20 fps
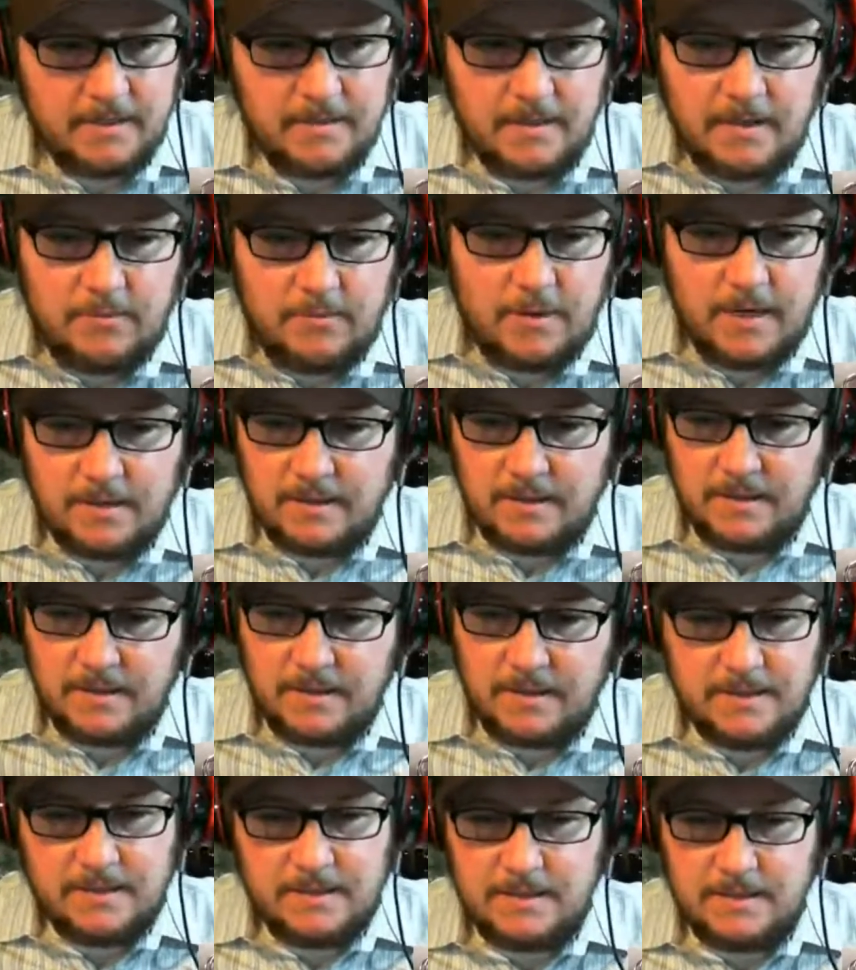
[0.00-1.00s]
around here
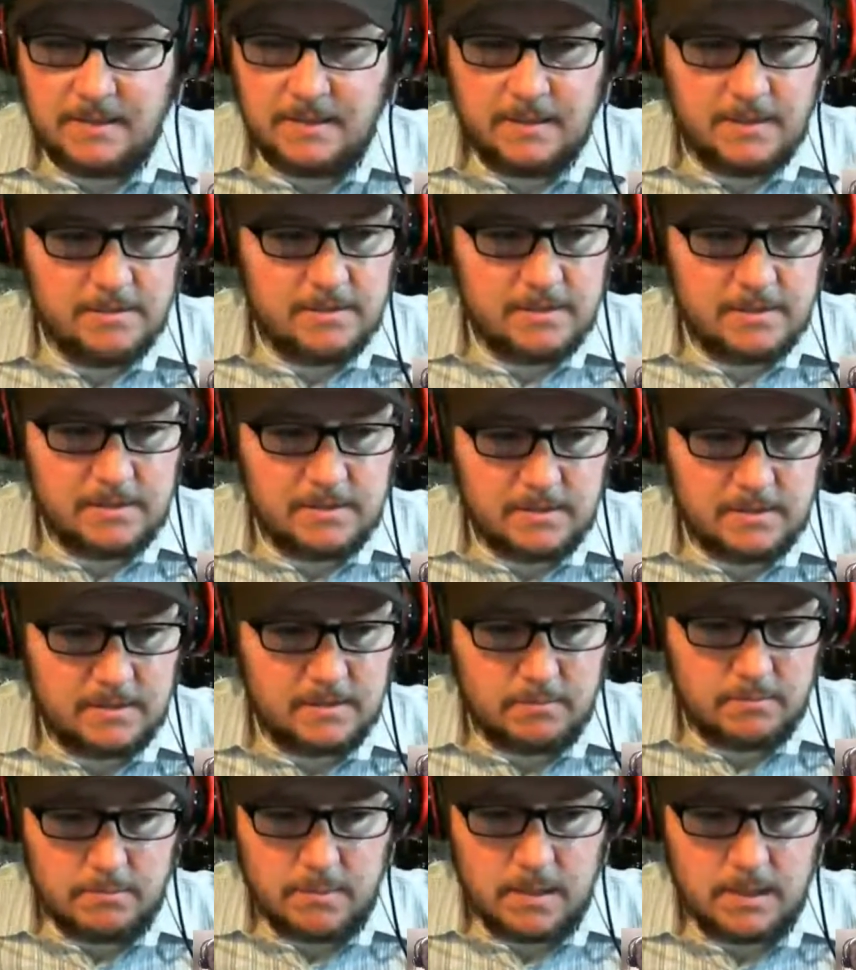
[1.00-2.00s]
this year. It yeah. was just
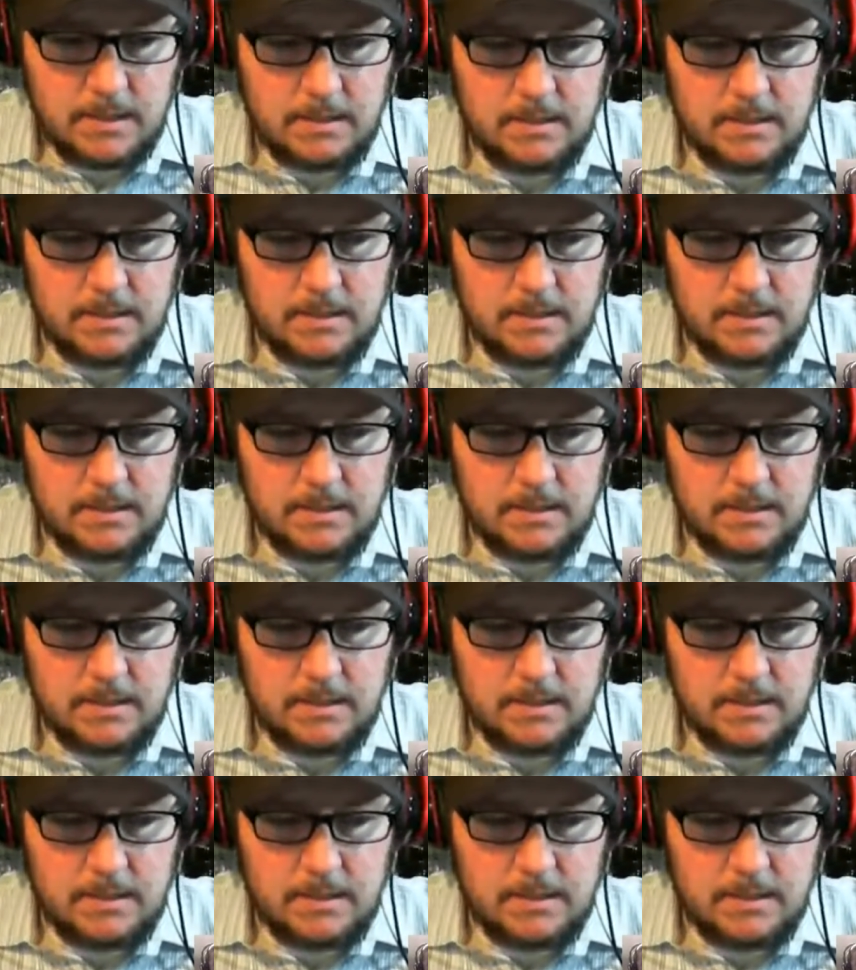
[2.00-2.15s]
amazing.